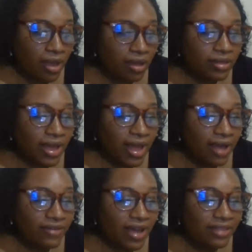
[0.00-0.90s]
They
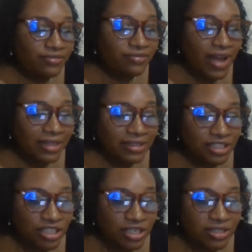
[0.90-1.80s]
have
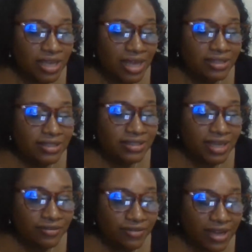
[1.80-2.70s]
advantages and
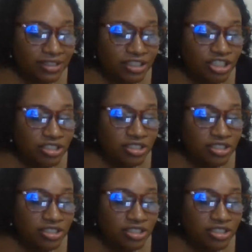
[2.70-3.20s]
disadvantages,